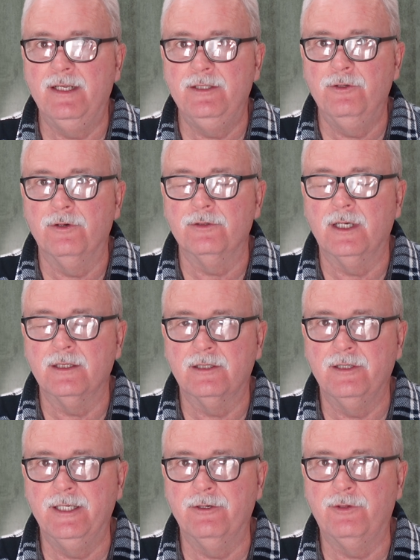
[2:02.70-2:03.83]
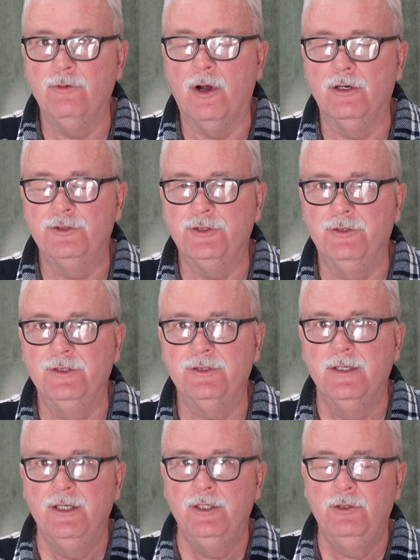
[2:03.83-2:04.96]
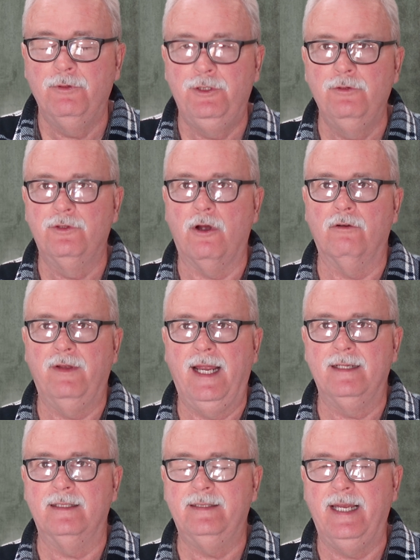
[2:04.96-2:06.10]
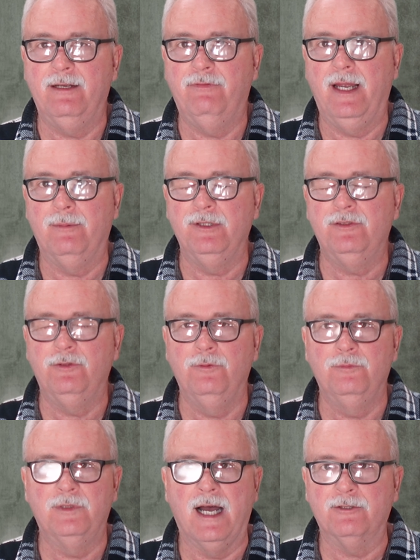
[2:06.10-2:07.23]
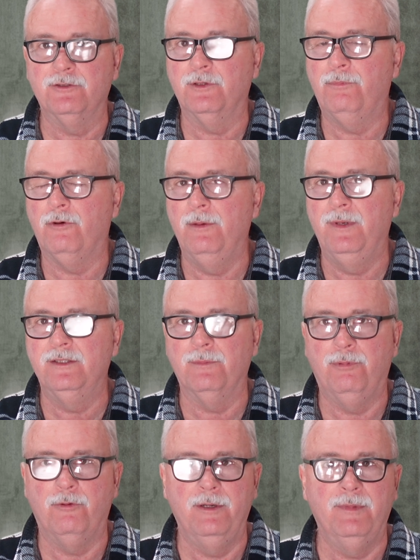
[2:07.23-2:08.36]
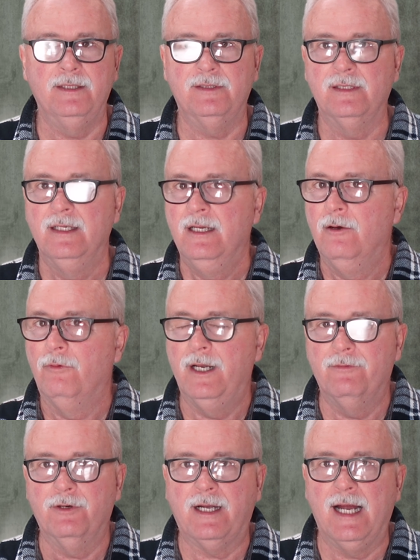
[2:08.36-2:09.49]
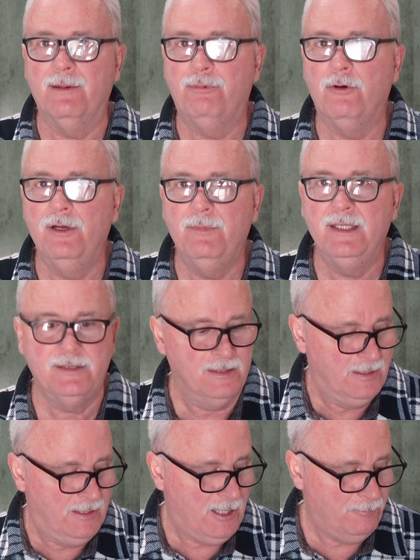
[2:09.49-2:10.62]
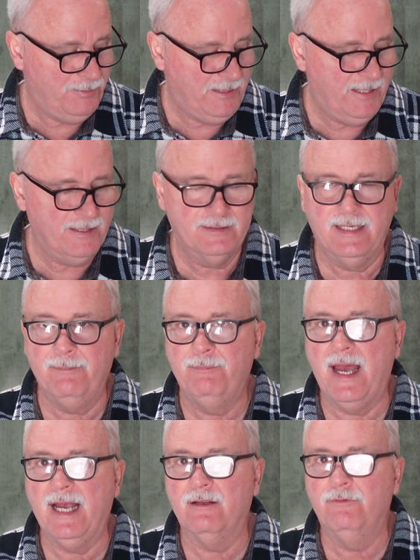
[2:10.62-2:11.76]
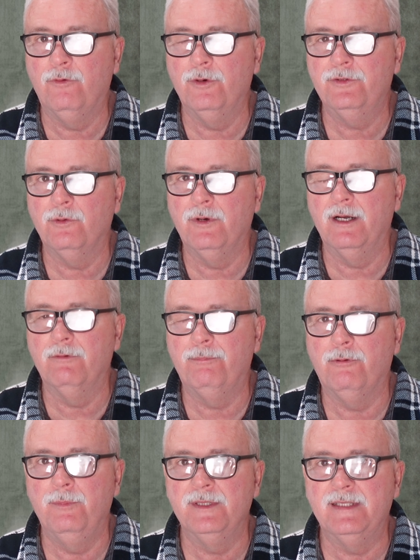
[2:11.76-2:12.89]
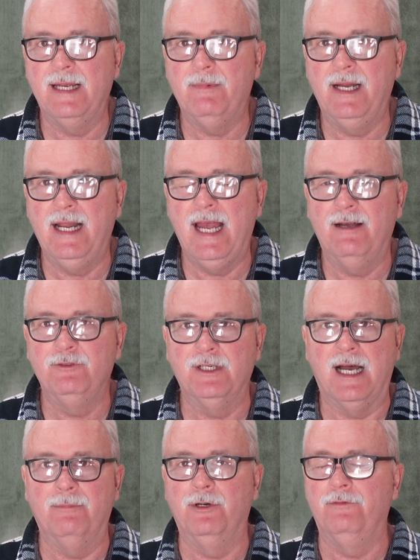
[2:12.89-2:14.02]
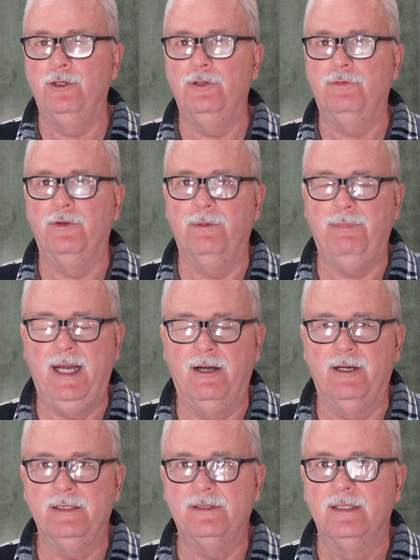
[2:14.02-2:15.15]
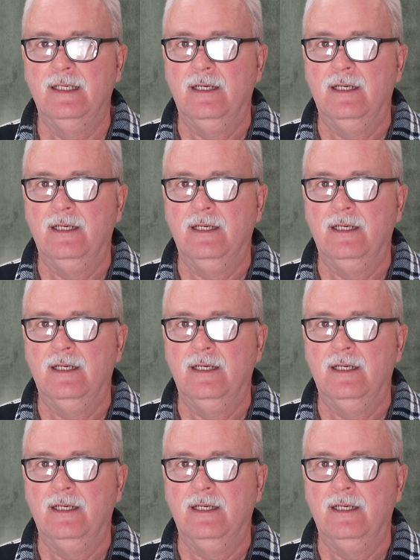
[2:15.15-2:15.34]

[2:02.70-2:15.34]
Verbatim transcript: and you're clear through our insurance you would use our van to take families to doctor's appointments appointments whatever kind of appointments helping kids get back and forth to whatever appointments they might have job interviews for the parents